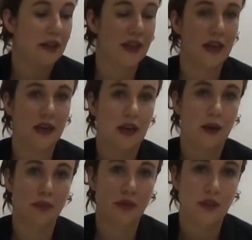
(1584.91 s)
and
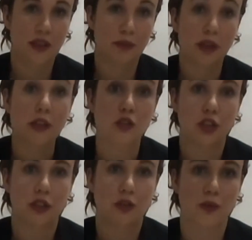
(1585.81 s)
then the
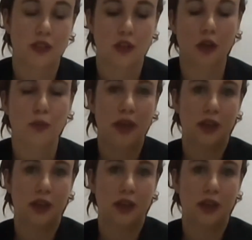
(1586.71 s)
plunger is what it's called,